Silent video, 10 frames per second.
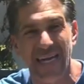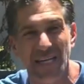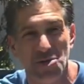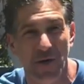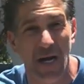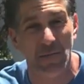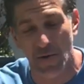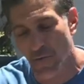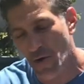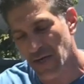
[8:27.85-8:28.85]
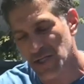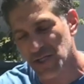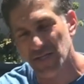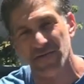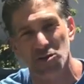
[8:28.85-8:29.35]
inch or a couple more
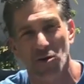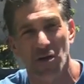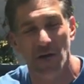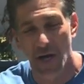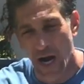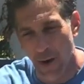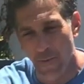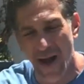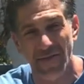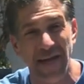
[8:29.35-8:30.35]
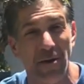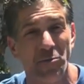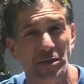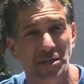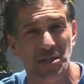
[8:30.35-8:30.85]
inches of soil around that
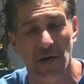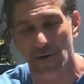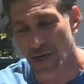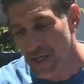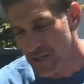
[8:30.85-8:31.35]
root zone,